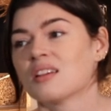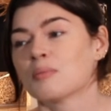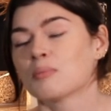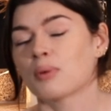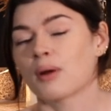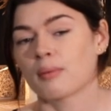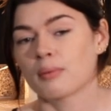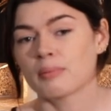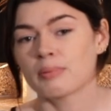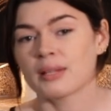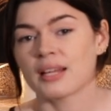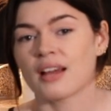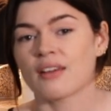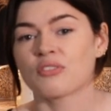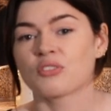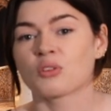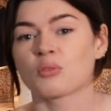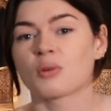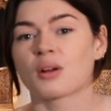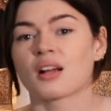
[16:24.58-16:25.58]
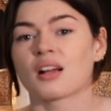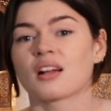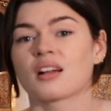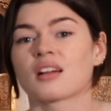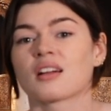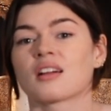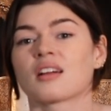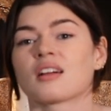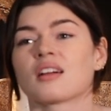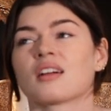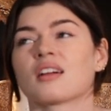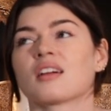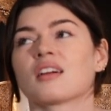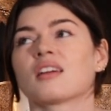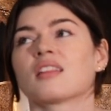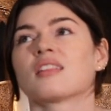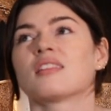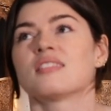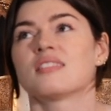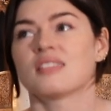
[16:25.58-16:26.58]
probably after work.
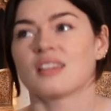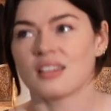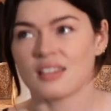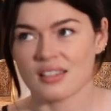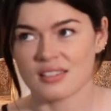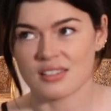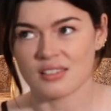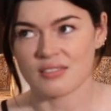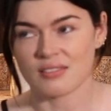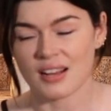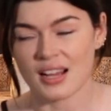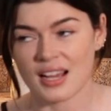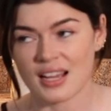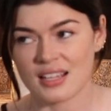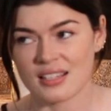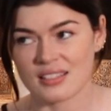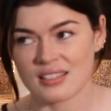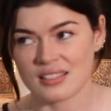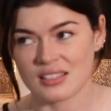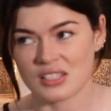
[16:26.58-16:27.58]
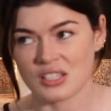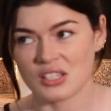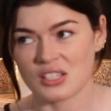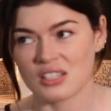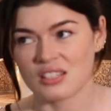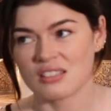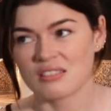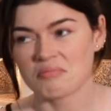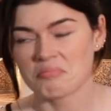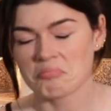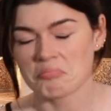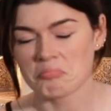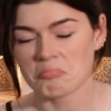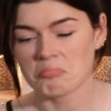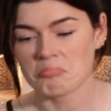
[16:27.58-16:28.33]
The sun doesn't rise until,